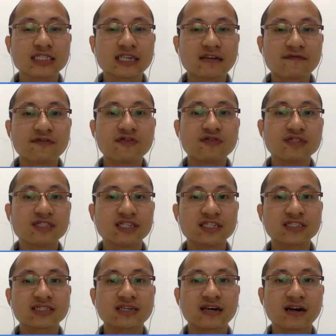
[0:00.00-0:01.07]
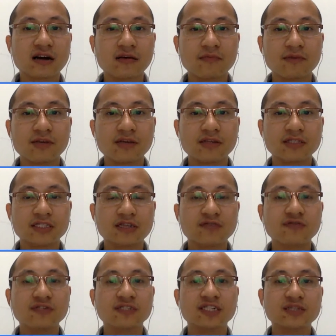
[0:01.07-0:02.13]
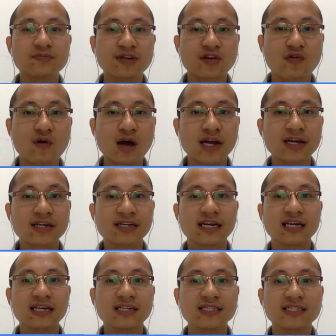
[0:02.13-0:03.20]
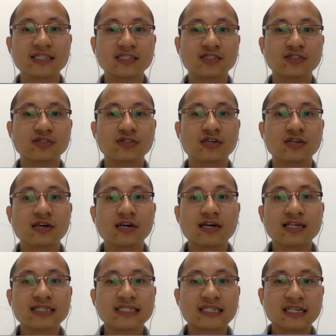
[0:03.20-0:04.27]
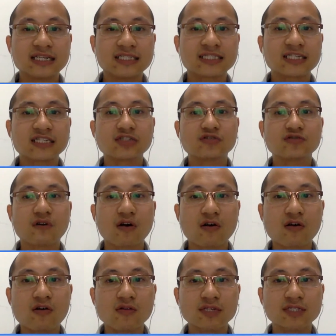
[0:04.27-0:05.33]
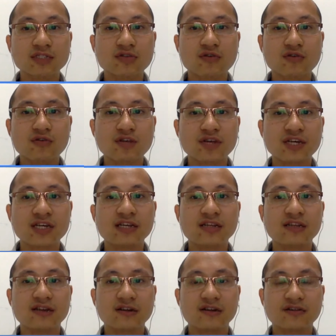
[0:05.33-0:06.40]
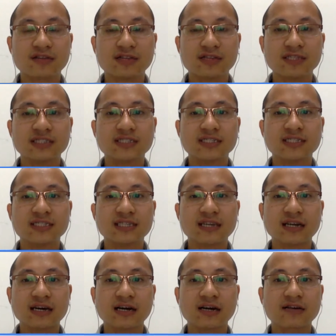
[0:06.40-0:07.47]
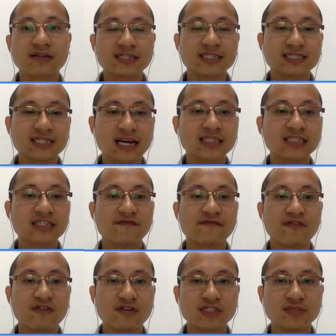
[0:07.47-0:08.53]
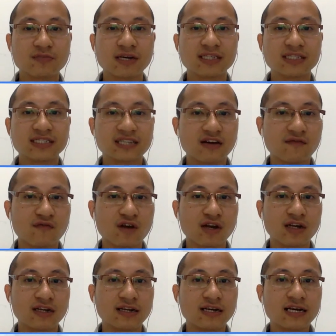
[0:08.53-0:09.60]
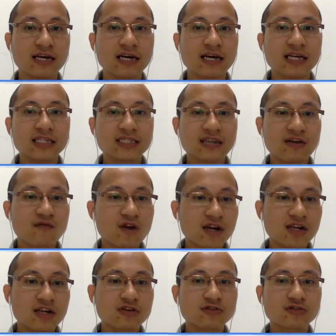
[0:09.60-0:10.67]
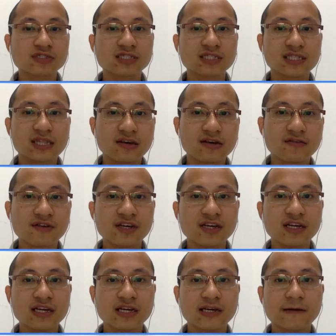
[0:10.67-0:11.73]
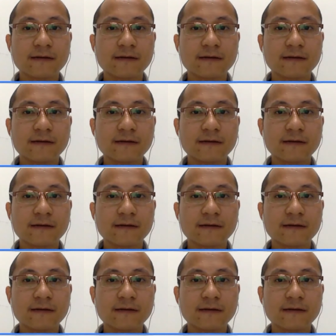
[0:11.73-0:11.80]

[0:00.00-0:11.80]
is just be quiet and listen listen to all the scolding, the criticizing voice by self one. Self one knows the theory,